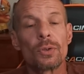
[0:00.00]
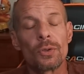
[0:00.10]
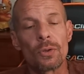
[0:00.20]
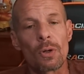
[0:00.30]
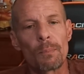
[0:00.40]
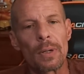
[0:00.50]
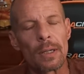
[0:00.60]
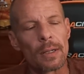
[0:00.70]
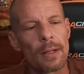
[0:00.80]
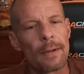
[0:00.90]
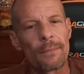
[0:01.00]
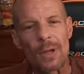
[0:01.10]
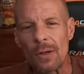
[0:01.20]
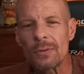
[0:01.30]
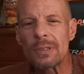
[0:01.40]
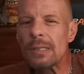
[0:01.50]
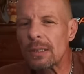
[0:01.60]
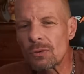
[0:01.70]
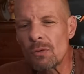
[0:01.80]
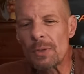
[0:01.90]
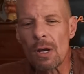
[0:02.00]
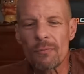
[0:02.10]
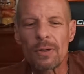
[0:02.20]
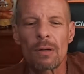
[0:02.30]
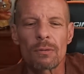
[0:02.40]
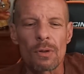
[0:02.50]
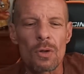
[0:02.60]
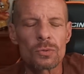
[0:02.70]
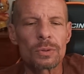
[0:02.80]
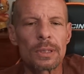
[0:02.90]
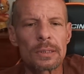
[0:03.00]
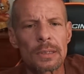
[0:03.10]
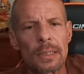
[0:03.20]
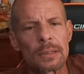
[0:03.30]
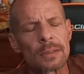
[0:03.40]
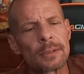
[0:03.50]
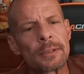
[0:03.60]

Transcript: But the other thing that threw me off, and I'll close with this, is